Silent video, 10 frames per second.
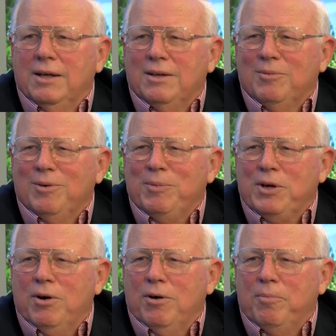what we
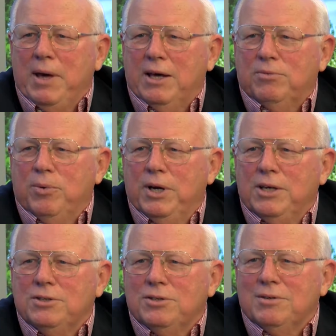call
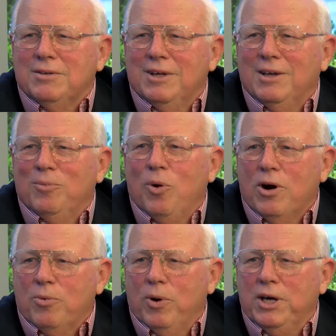pathways and
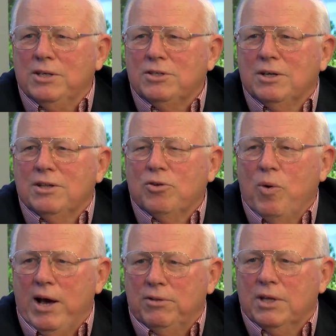walkways
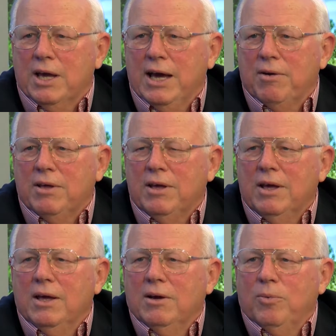throughout the county,
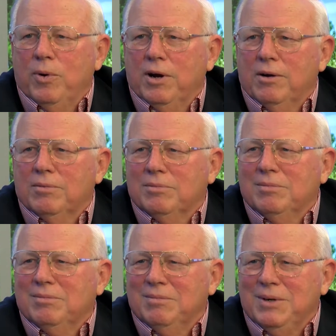where
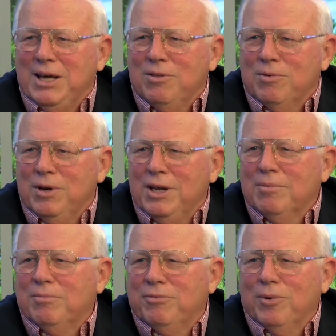we either need
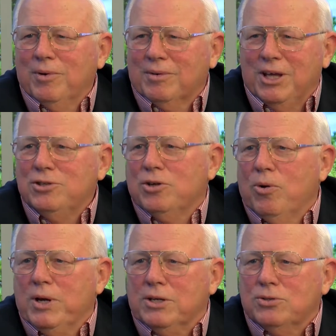them for kids
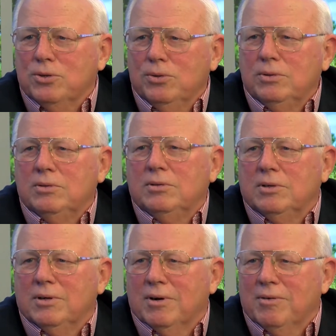going to school
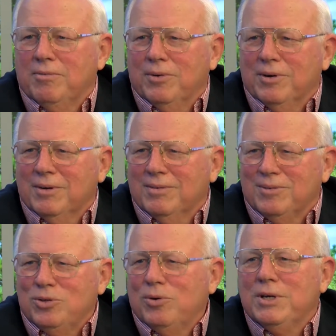or for
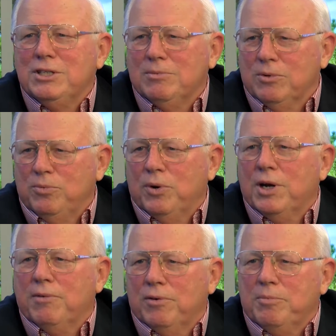tourism or
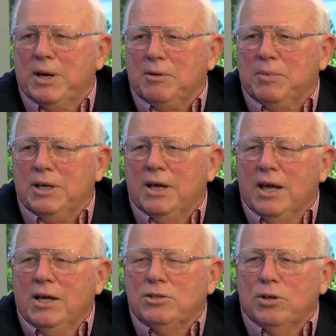whatever it might be.
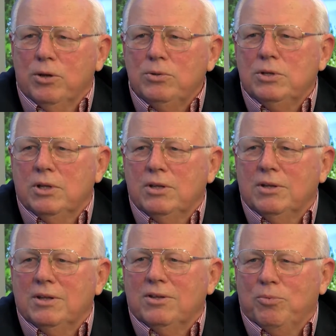So those are
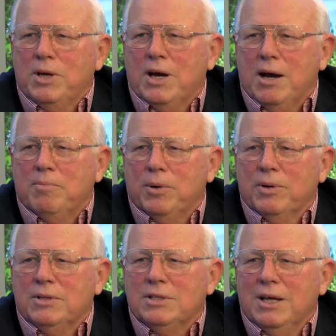the 3
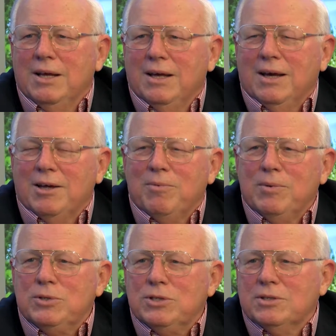components, and we
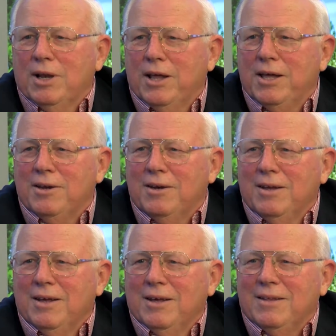were just delighted
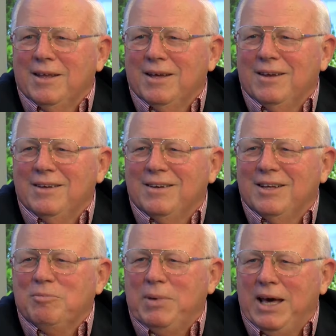that
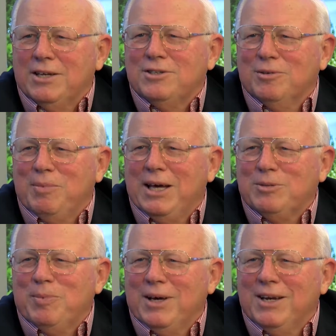it passed, and
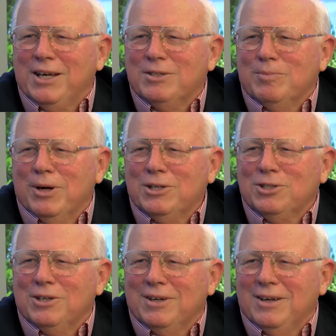passed by a nice
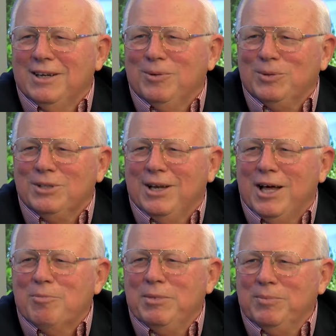margin, and there was a
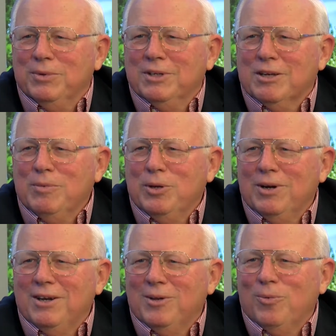lot of people in the
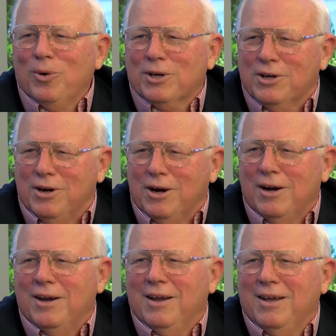community that worked
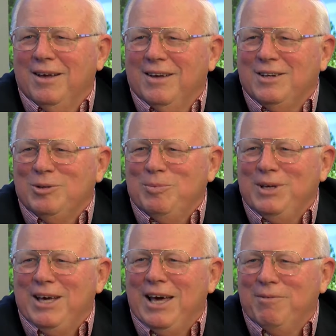hard to
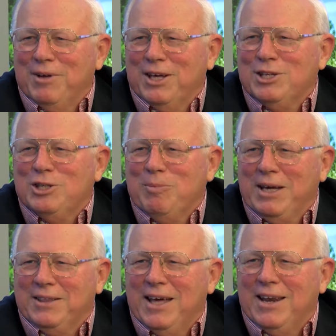be advocates to
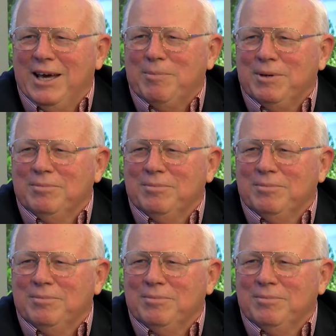make that happen.